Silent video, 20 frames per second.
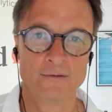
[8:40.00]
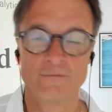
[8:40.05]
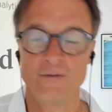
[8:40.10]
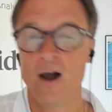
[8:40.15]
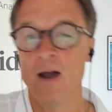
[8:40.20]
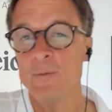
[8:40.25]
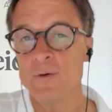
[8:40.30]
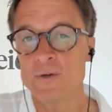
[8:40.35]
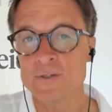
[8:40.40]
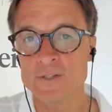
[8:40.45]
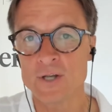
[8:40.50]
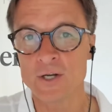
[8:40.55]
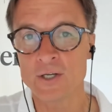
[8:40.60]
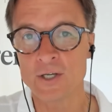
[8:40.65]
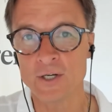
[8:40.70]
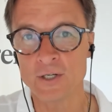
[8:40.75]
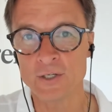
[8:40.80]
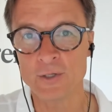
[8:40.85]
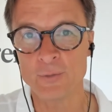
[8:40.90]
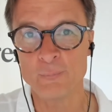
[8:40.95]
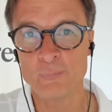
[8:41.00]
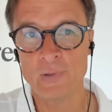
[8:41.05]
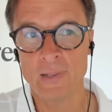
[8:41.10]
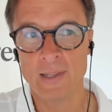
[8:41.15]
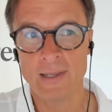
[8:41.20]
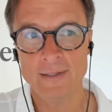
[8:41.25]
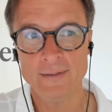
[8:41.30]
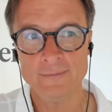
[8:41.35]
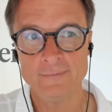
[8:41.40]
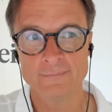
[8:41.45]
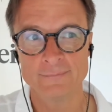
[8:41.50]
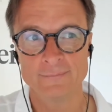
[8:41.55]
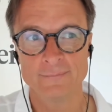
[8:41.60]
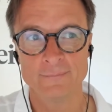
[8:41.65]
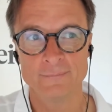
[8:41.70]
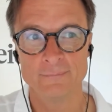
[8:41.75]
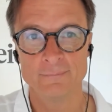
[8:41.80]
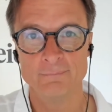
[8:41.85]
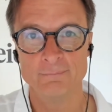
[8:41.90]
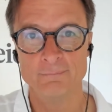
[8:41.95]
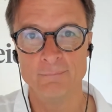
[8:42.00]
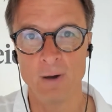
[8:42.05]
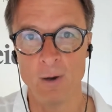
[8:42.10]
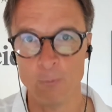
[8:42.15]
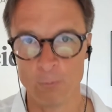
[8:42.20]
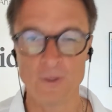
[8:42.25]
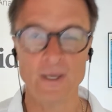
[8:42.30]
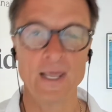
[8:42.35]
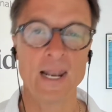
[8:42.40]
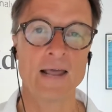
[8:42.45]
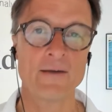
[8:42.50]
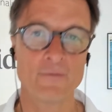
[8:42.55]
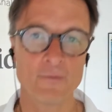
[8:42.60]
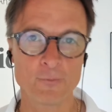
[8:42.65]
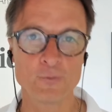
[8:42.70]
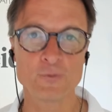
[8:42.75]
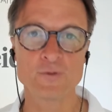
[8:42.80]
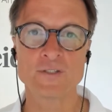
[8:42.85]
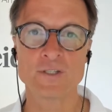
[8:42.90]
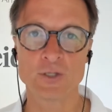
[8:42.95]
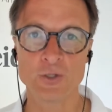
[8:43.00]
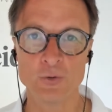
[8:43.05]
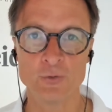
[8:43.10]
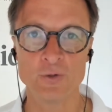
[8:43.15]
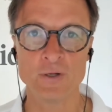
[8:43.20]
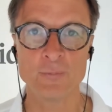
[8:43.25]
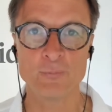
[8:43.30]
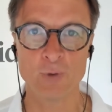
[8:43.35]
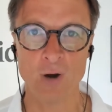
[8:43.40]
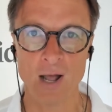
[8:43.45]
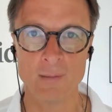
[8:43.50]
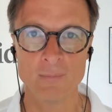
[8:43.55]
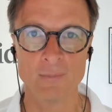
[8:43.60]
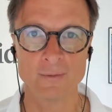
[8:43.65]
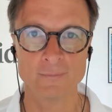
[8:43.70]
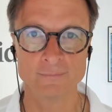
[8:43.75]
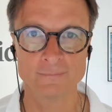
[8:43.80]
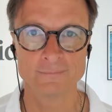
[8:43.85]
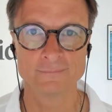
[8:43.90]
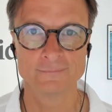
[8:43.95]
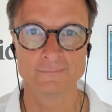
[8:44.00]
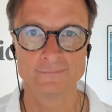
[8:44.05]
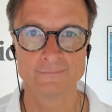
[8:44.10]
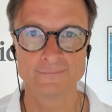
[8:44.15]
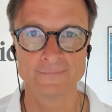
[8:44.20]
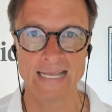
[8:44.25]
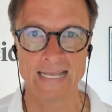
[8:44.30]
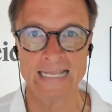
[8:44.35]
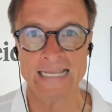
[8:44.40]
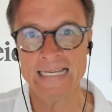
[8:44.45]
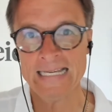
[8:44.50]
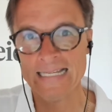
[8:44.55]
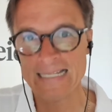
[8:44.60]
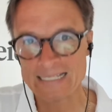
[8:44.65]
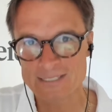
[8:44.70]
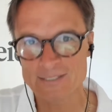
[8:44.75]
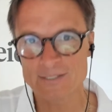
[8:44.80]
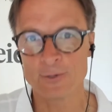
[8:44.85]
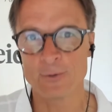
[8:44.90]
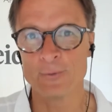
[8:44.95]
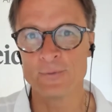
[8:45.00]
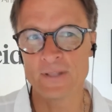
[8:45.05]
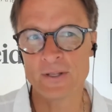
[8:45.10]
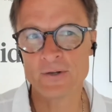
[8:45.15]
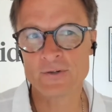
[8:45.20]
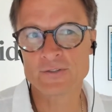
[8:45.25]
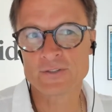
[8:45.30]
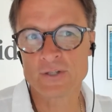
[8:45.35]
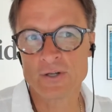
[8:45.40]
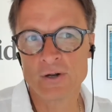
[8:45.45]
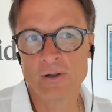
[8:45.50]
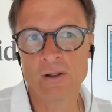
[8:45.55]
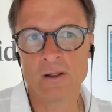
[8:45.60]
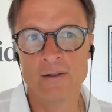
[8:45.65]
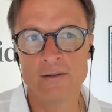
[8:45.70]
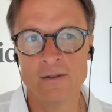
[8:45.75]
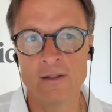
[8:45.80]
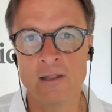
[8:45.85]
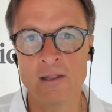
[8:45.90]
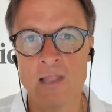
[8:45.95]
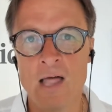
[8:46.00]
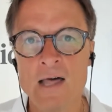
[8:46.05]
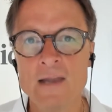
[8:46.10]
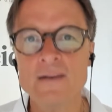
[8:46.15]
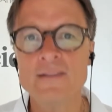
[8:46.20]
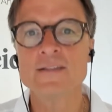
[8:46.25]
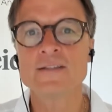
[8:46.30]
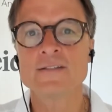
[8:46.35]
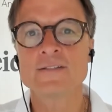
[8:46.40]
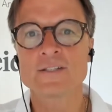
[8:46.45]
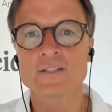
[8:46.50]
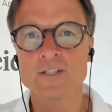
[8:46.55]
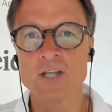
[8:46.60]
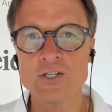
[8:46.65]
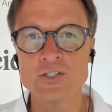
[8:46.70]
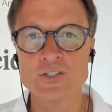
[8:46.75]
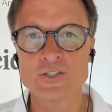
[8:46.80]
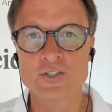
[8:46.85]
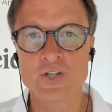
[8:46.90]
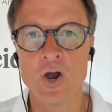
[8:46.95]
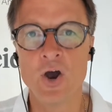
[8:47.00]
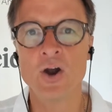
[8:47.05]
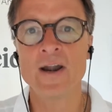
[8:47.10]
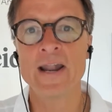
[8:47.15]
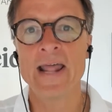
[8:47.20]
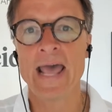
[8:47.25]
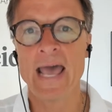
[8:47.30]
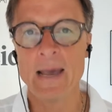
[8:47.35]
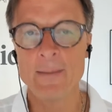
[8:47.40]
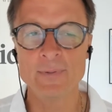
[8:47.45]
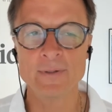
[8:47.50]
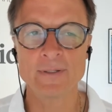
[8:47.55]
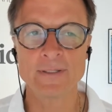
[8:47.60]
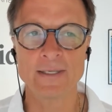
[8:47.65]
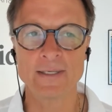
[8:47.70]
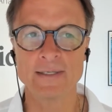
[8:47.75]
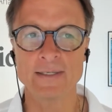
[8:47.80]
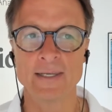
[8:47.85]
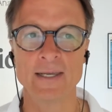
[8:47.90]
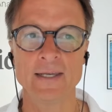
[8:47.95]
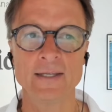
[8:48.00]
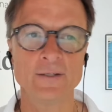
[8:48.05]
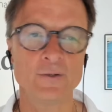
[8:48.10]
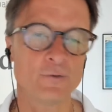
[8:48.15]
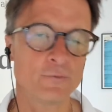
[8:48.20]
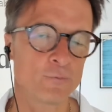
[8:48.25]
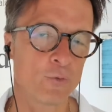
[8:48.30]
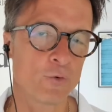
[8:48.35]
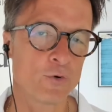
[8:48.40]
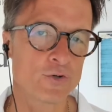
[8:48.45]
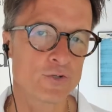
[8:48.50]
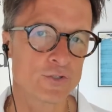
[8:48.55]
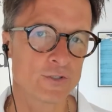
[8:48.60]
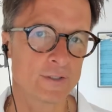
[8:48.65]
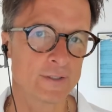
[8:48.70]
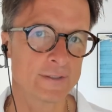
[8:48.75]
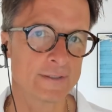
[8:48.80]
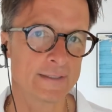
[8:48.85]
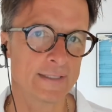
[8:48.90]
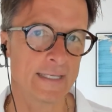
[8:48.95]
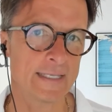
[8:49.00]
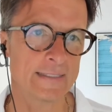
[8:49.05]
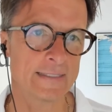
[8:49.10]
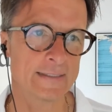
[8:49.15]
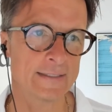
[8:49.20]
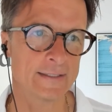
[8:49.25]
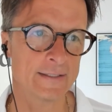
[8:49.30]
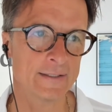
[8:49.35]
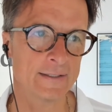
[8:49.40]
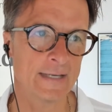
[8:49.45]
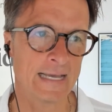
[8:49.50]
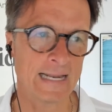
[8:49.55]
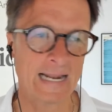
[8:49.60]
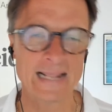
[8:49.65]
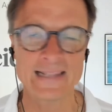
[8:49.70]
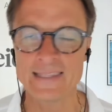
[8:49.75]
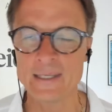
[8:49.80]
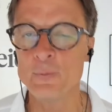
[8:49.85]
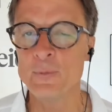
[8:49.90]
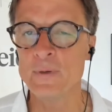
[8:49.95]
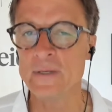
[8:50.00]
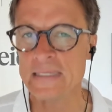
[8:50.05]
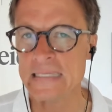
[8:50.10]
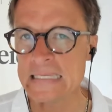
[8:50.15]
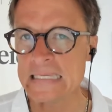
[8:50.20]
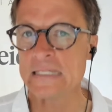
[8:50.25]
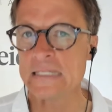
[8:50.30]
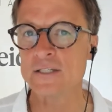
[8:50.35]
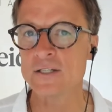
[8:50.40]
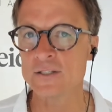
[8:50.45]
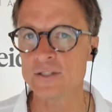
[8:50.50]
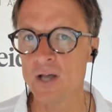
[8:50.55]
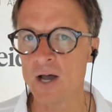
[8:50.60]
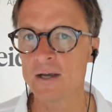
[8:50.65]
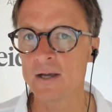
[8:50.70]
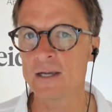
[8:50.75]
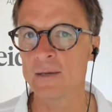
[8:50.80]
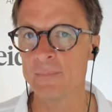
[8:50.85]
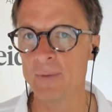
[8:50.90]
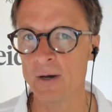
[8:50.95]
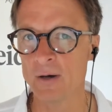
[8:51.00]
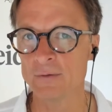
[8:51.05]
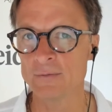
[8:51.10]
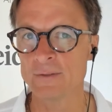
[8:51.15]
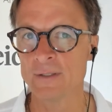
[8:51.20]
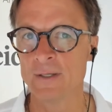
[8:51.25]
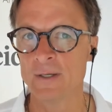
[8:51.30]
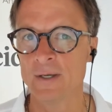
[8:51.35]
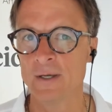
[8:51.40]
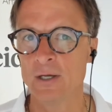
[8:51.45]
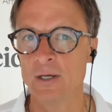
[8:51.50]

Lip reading: Farmers aren't going to complain, but we're going to have a food security problem. That so there's a lot of these discussions aren't happening in Canada, unfortunately, and I think we need to talk about